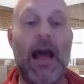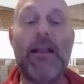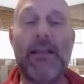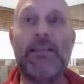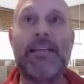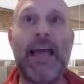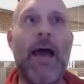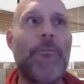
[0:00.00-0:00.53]
how did
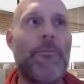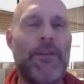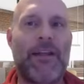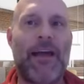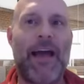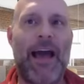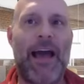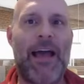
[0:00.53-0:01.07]
this
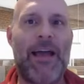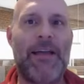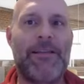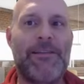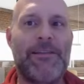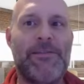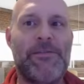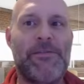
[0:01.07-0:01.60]
happen? I
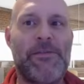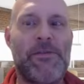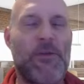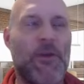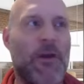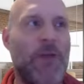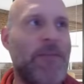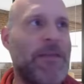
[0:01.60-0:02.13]
you
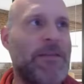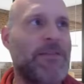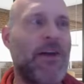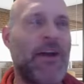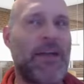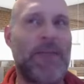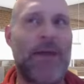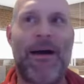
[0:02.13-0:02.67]
heard me
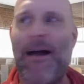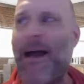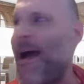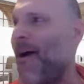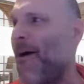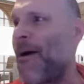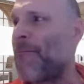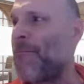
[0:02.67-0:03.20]
talk about
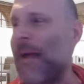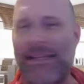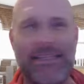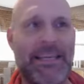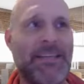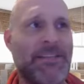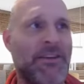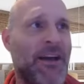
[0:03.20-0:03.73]
how I, my
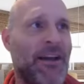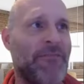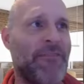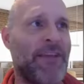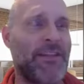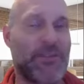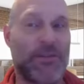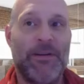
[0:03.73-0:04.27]
TikTok
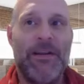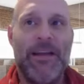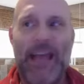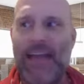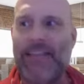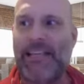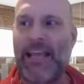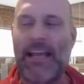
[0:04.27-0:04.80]
venture,
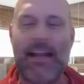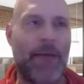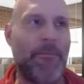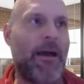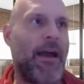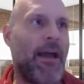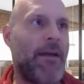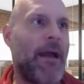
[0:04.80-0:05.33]
as again, I'm
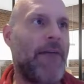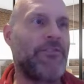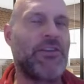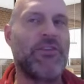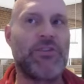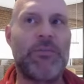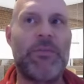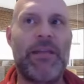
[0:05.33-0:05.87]
I, I, have a
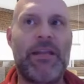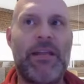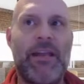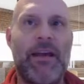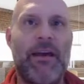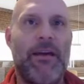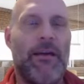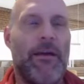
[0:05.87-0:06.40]
social
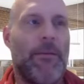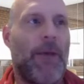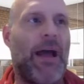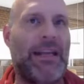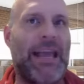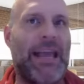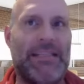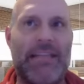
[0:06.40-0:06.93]
media
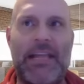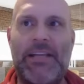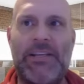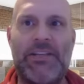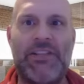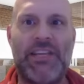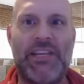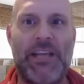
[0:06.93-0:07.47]
podcast
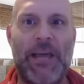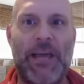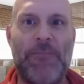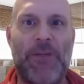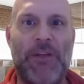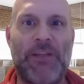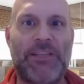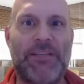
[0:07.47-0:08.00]
agency and
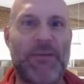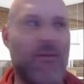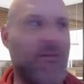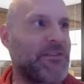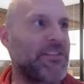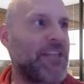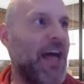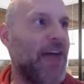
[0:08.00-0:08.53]
plus some other
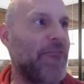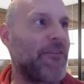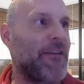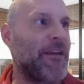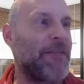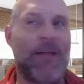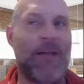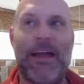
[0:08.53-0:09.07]
stuff, and I'm